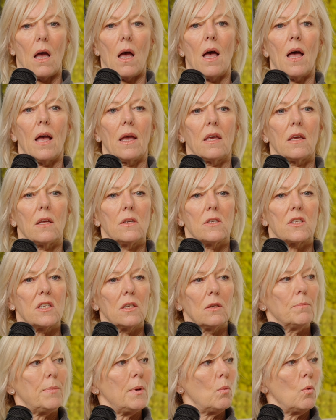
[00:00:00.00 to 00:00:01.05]
I can
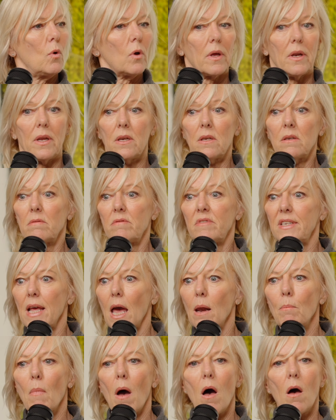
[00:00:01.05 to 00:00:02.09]
still be working in
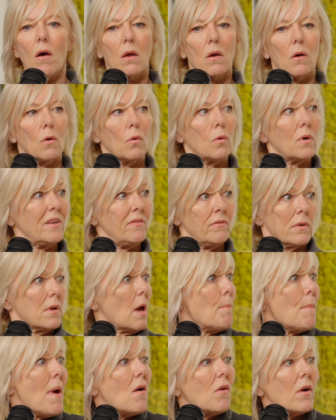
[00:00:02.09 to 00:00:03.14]
Denmark or even
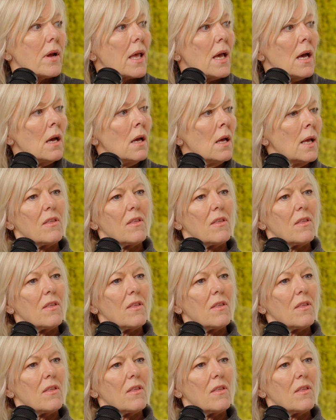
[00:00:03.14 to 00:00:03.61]
America.